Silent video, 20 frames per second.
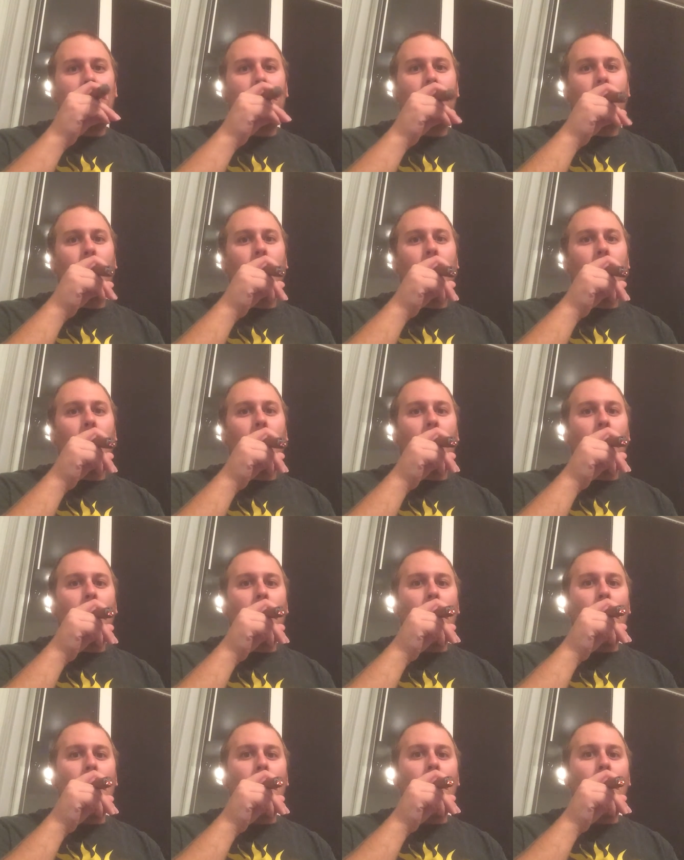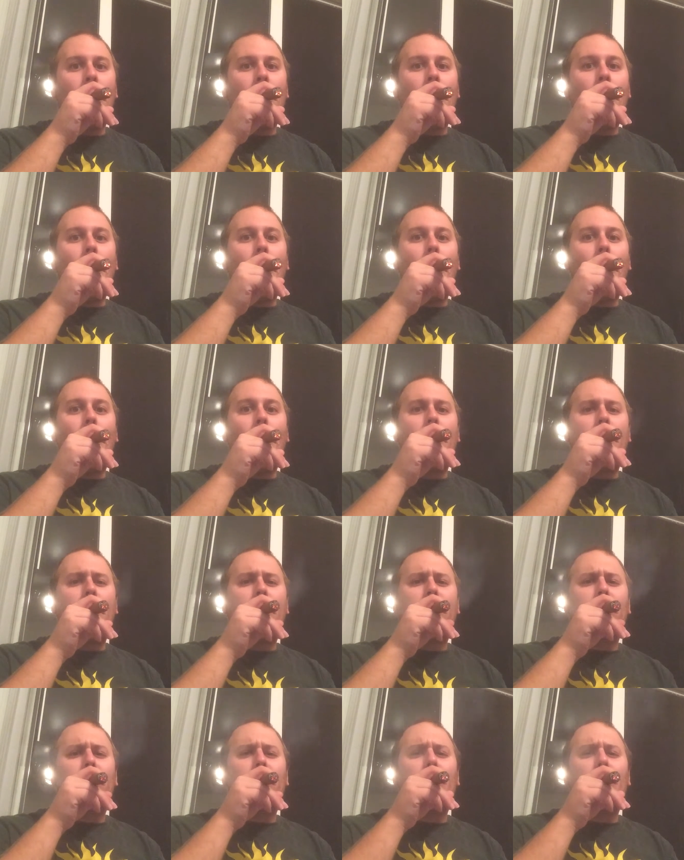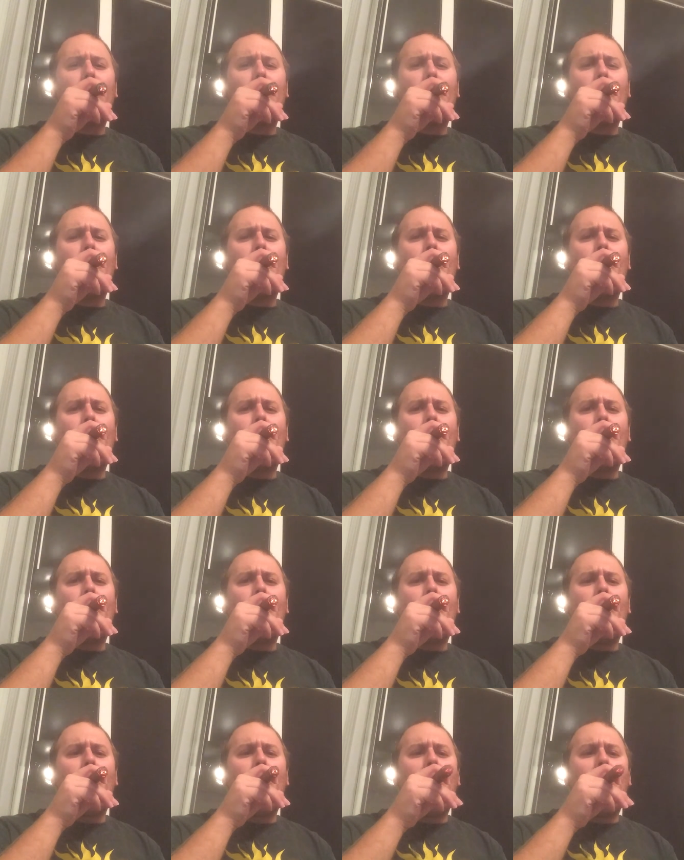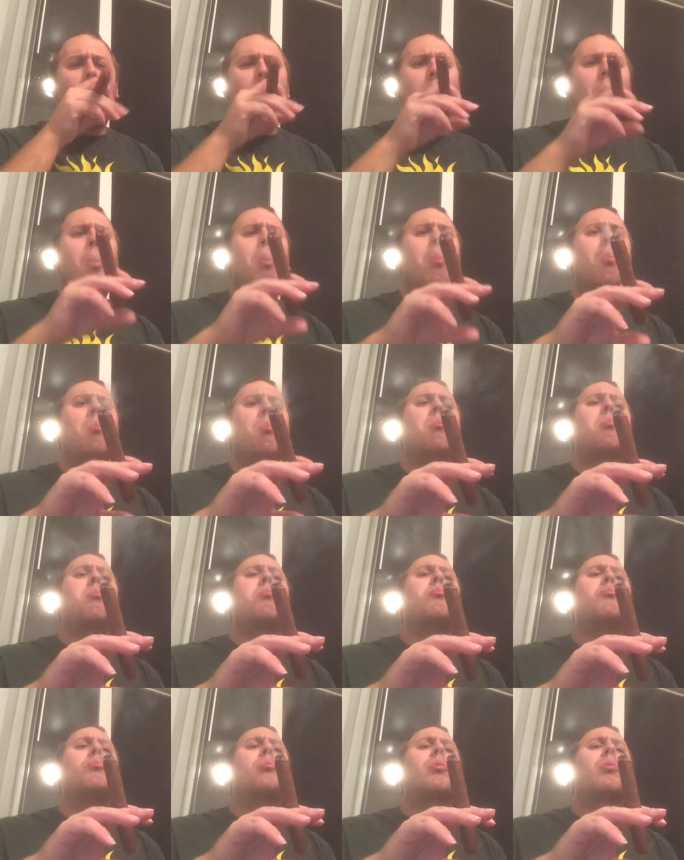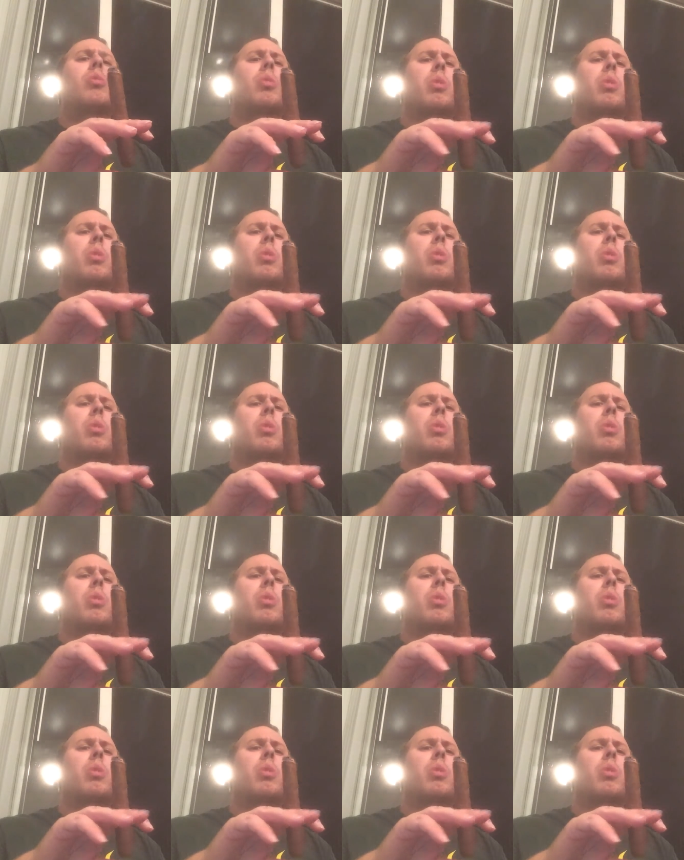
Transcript: No one is speaking in this clip.